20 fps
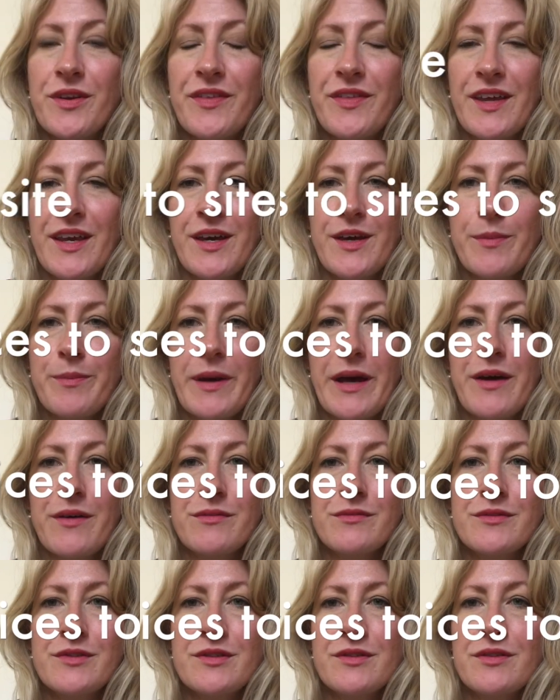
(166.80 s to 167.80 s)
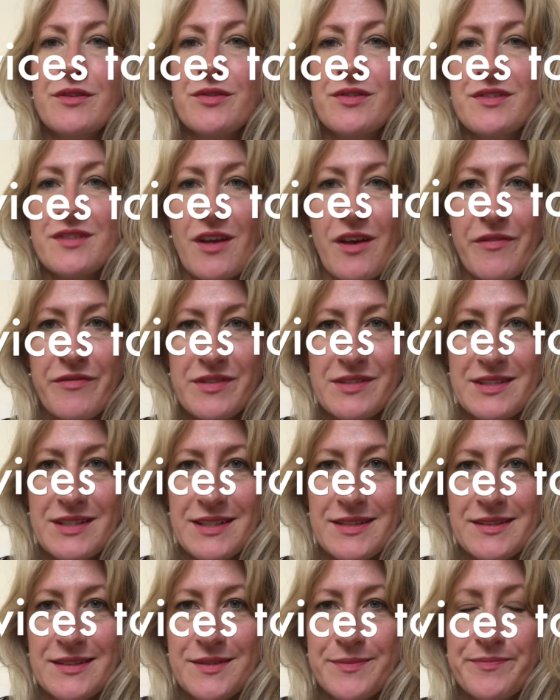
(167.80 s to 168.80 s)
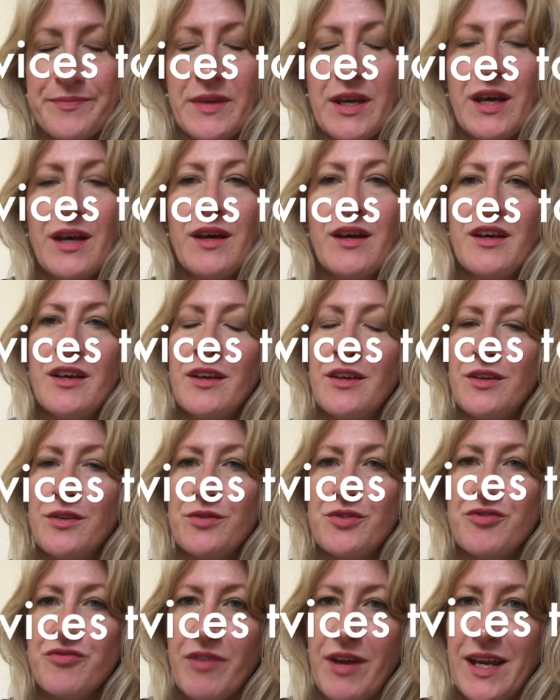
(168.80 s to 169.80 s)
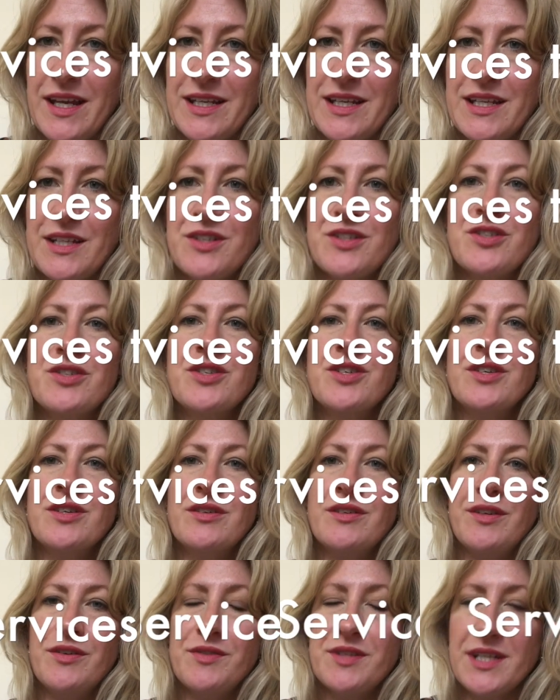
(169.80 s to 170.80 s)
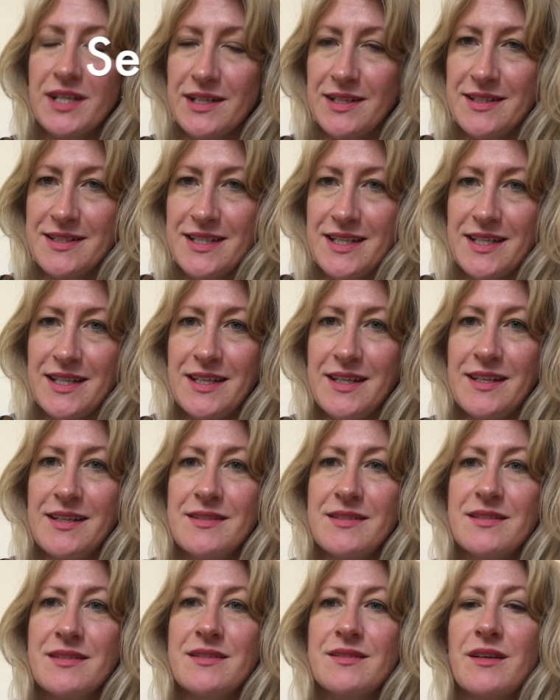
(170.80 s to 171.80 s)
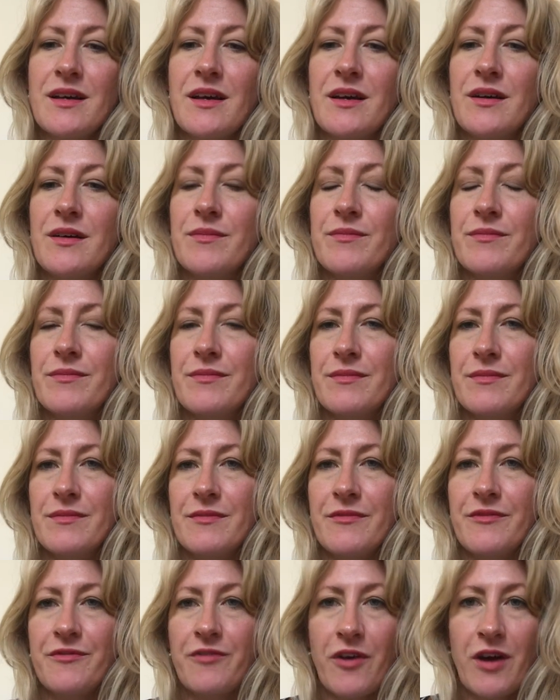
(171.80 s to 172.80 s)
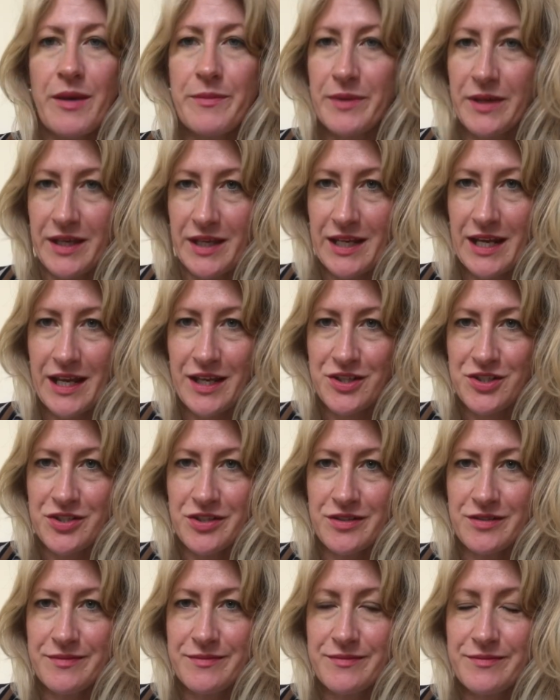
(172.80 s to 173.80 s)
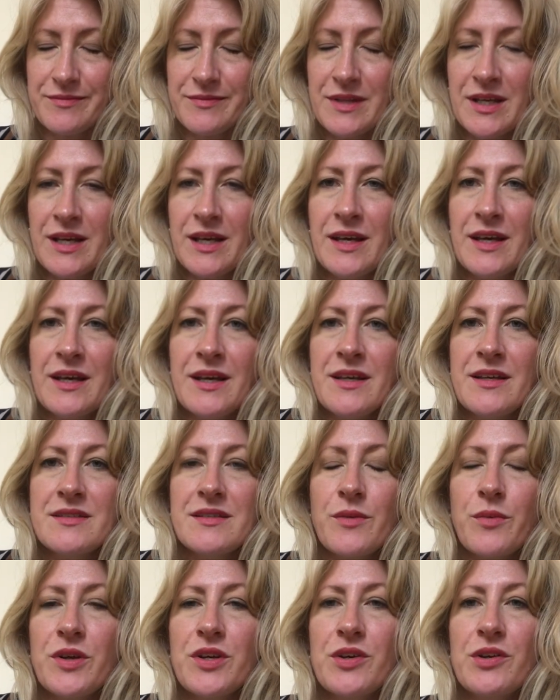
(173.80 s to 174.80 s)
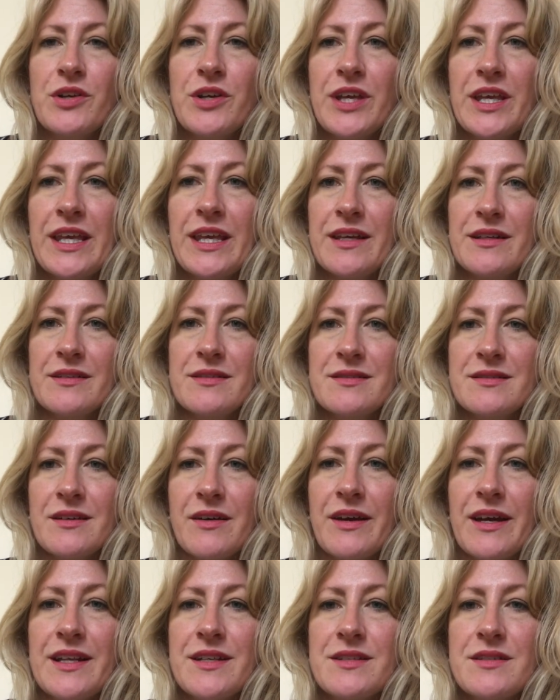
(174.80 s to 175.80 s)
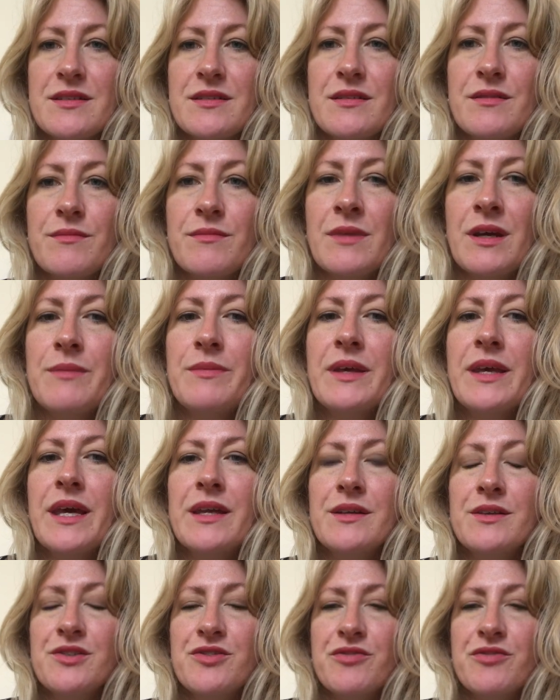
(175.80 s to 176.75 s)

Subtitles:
to think about your services, your drainage, utilities, fibre connection. So when you're looking at a site, maybe get a